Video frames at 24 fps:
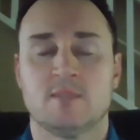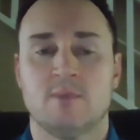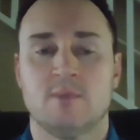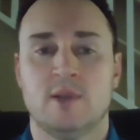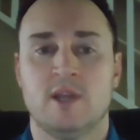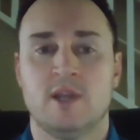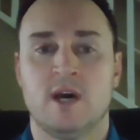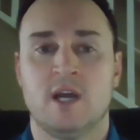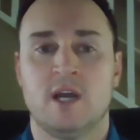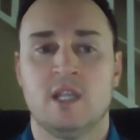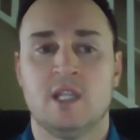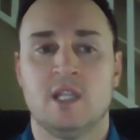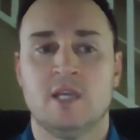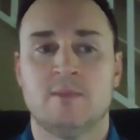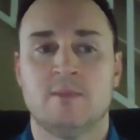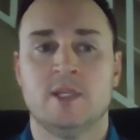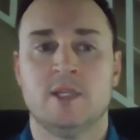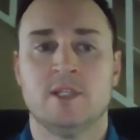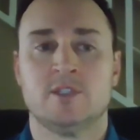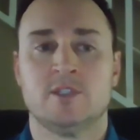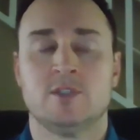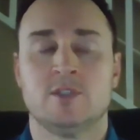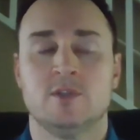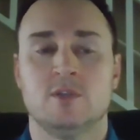but not
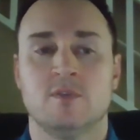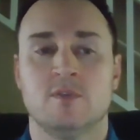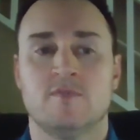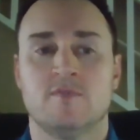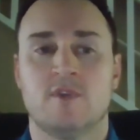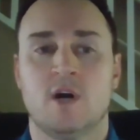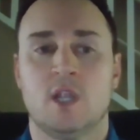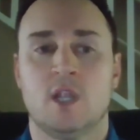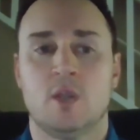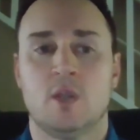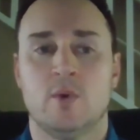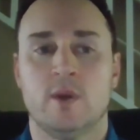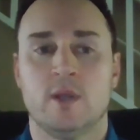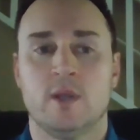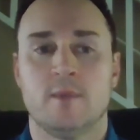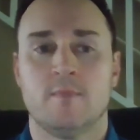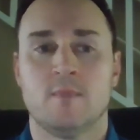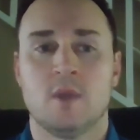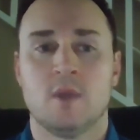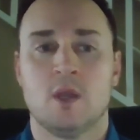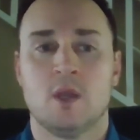limited to, the following: